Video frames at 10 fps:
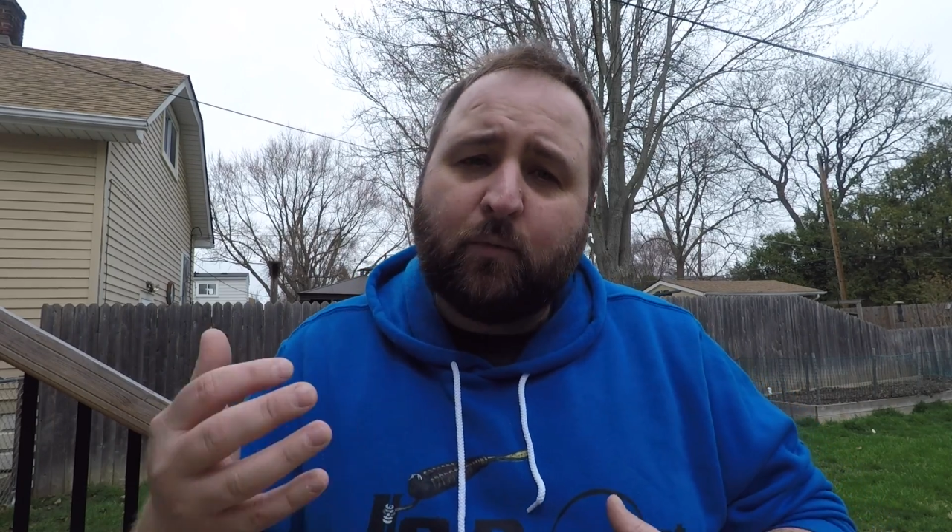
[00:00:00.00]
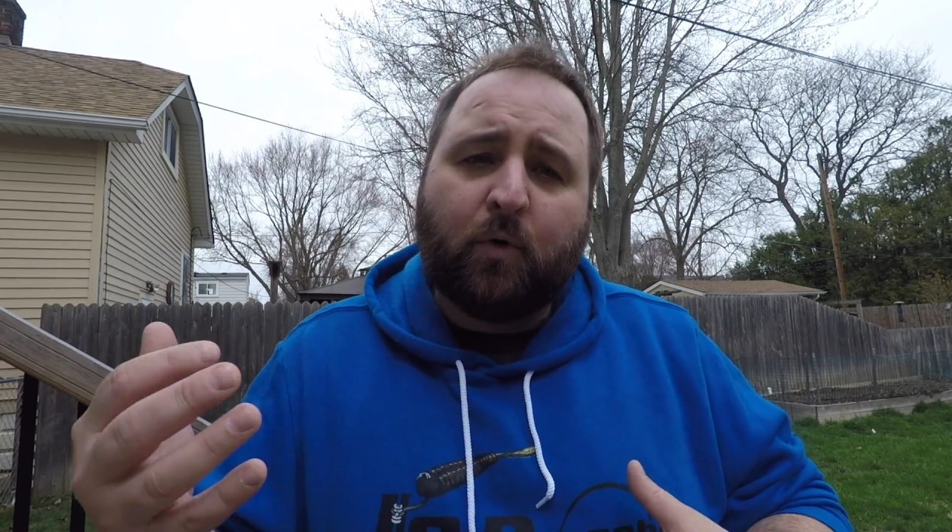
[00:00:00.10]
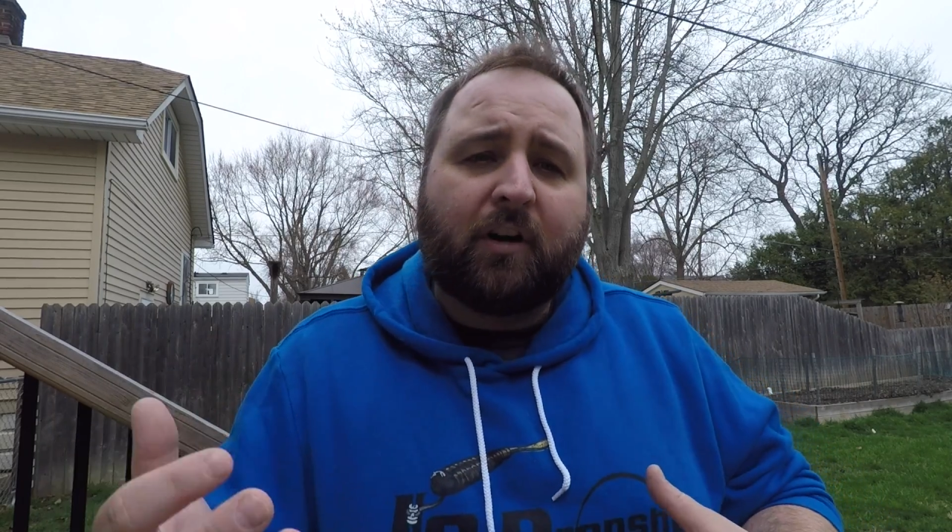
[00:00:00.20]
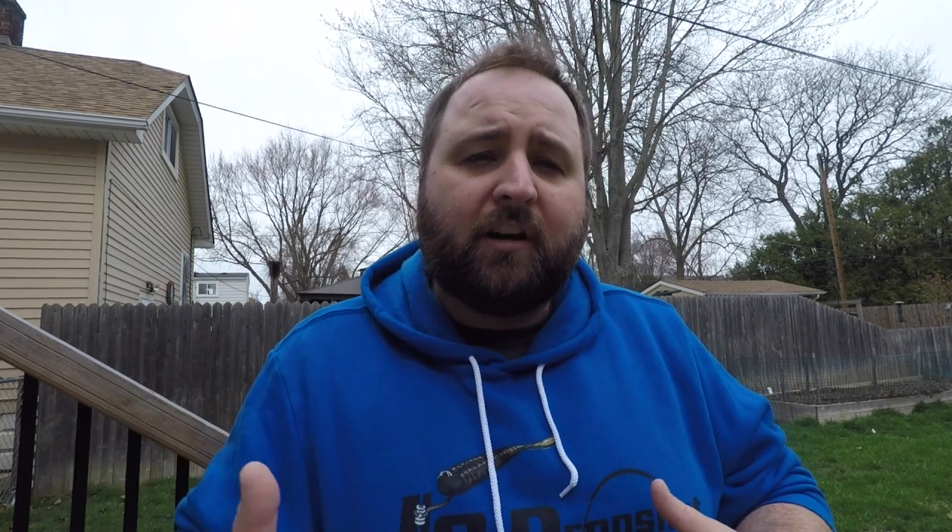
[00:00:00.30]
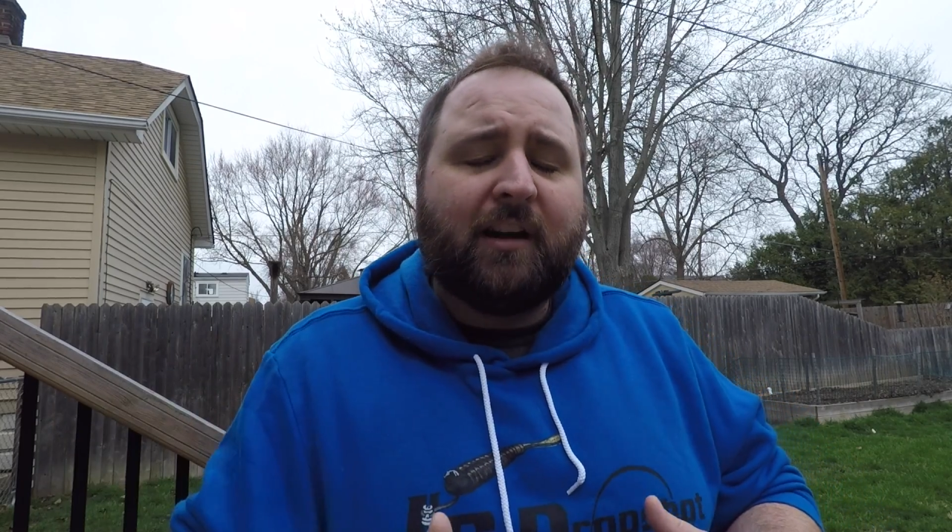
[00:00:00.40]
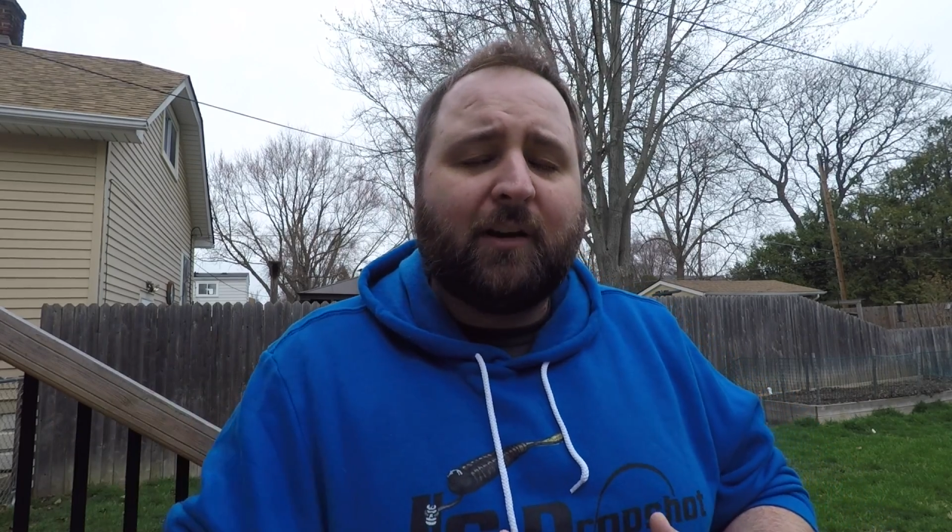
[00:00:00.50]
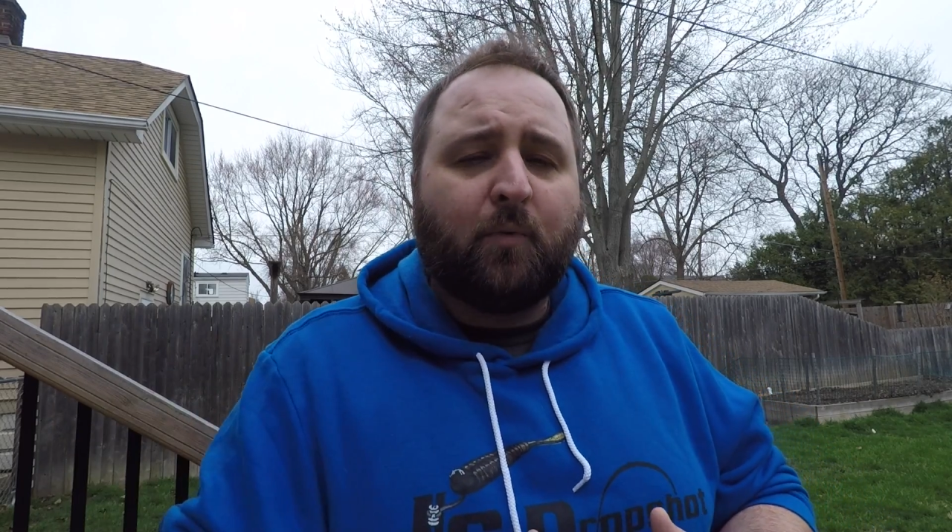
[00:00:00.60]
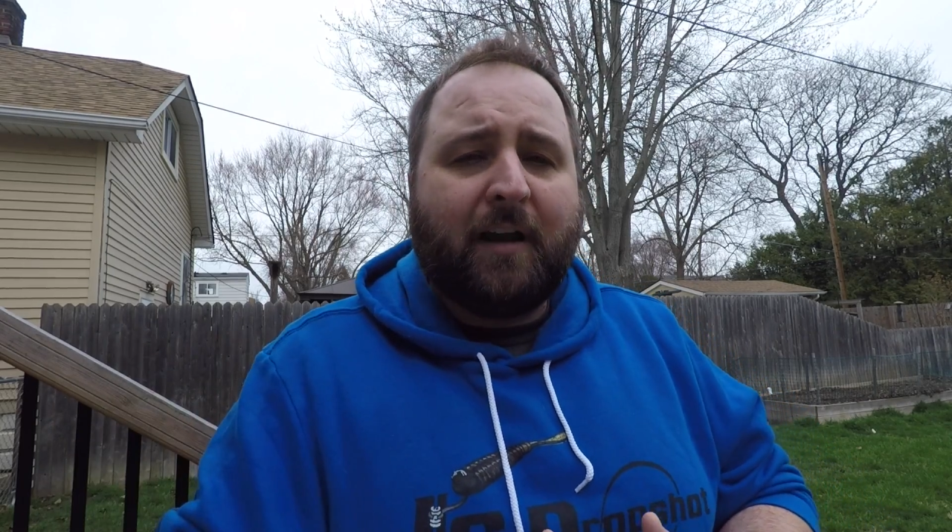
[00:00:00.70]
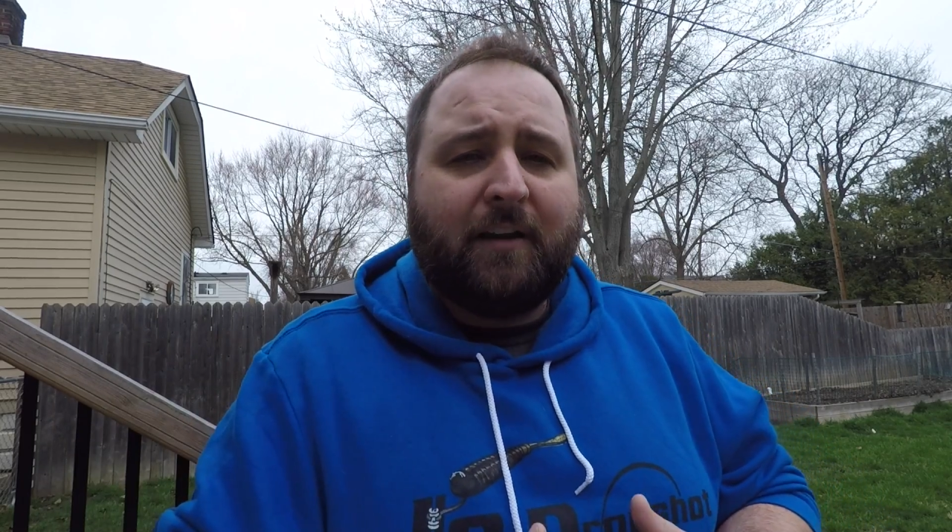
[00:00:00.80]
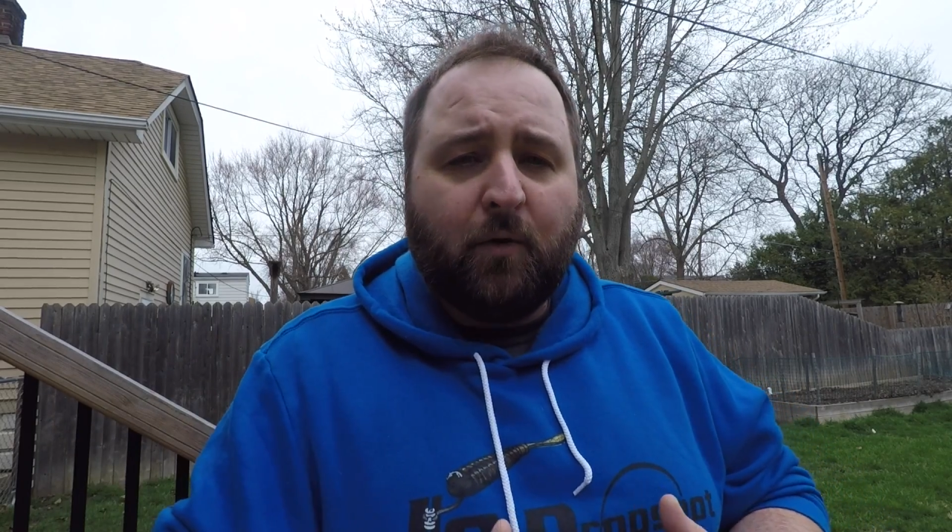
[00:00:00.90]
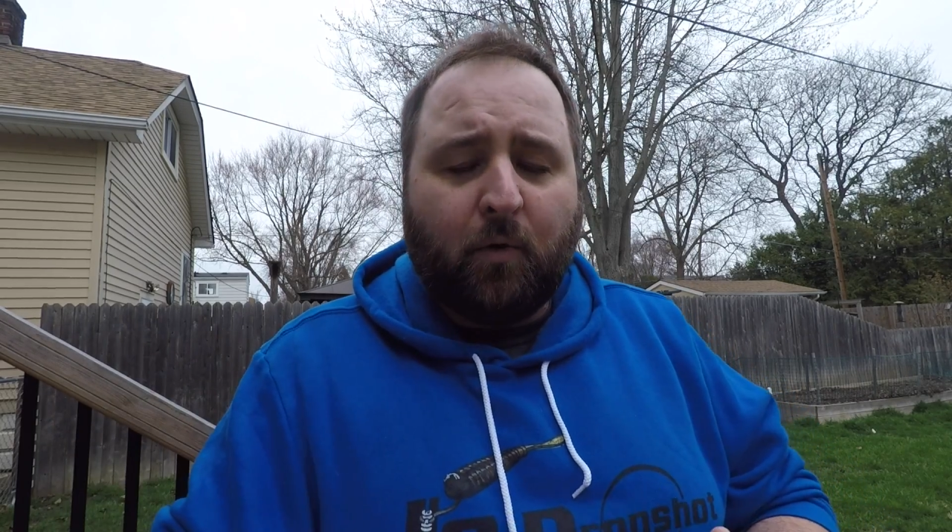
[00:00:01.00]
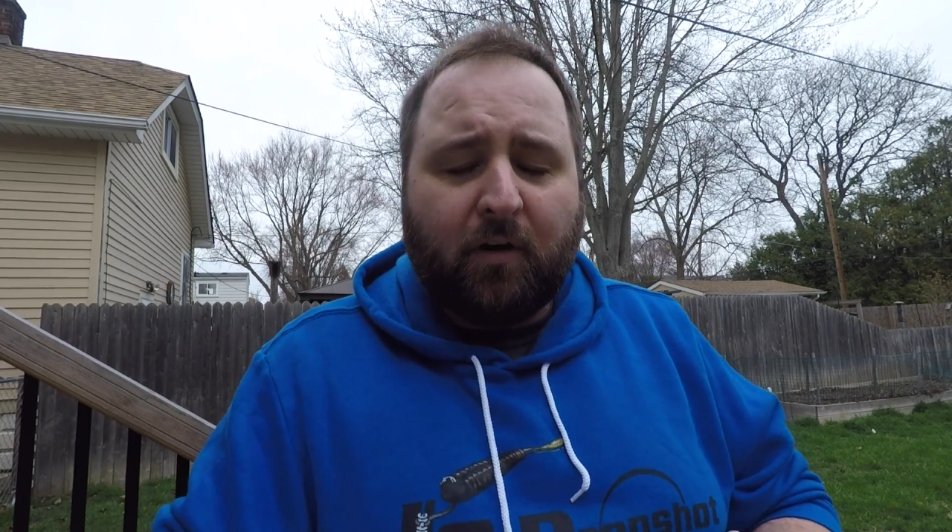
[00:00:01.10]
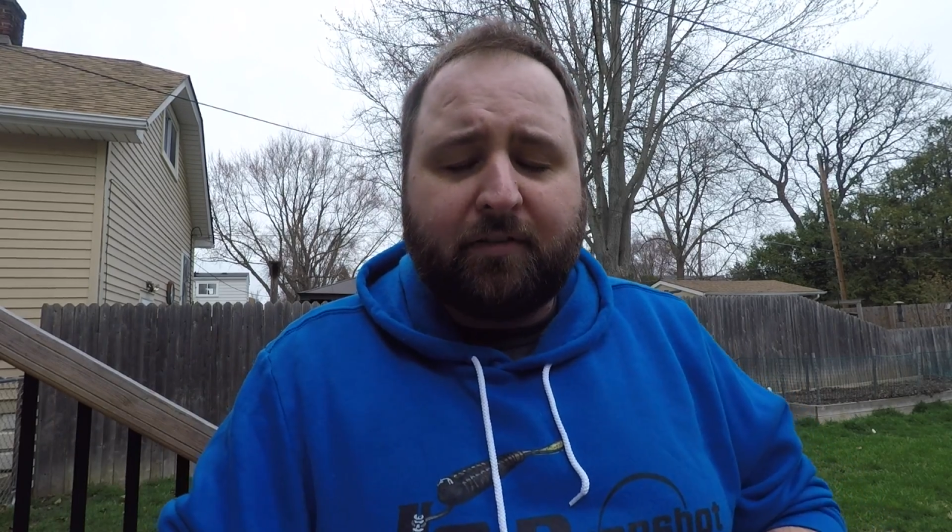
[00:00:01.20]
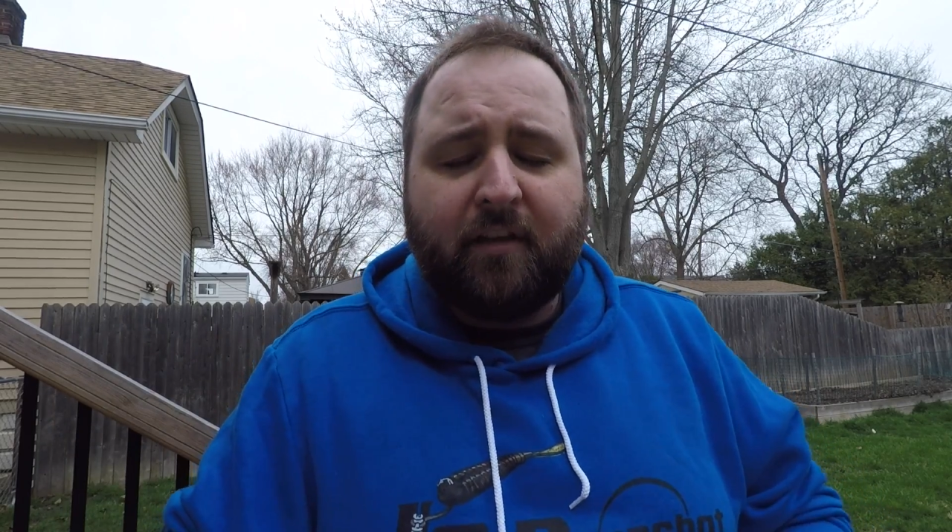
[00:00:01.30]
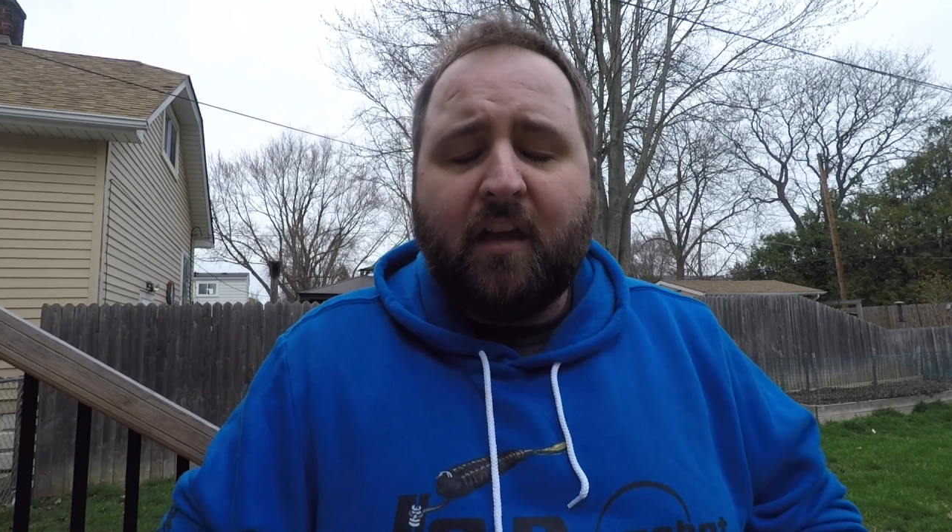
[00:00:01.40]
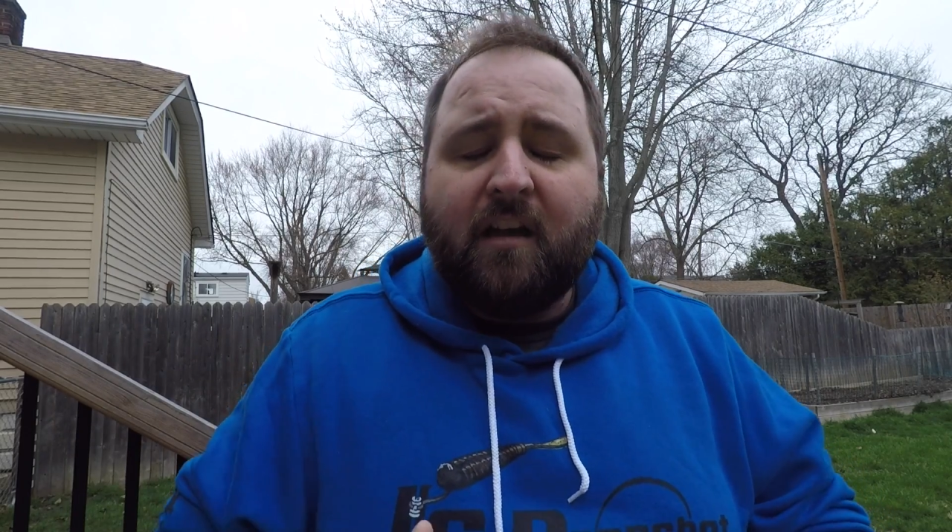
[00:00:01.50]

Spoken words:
working their way north